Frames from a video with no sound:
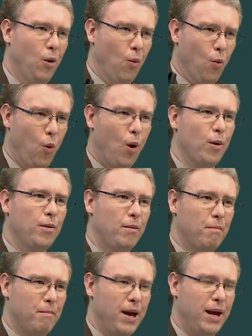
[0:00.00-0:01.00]
One
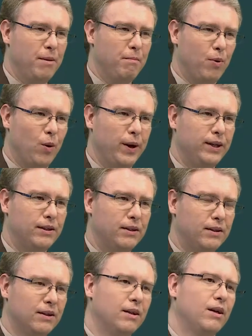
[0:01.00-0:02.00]
main
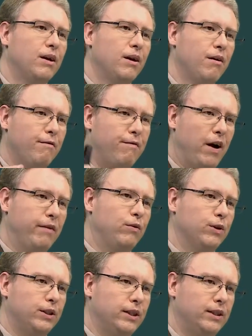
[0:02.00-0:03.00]
point,
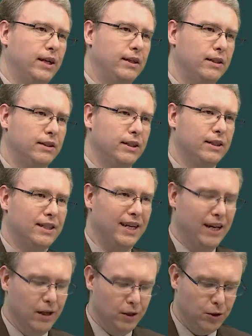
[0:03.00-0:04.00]
five or six sentences to
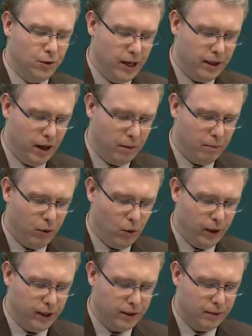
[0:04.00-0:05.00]
illustrate that
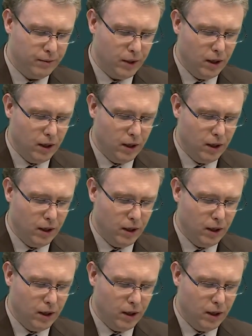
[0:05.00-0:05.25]
point.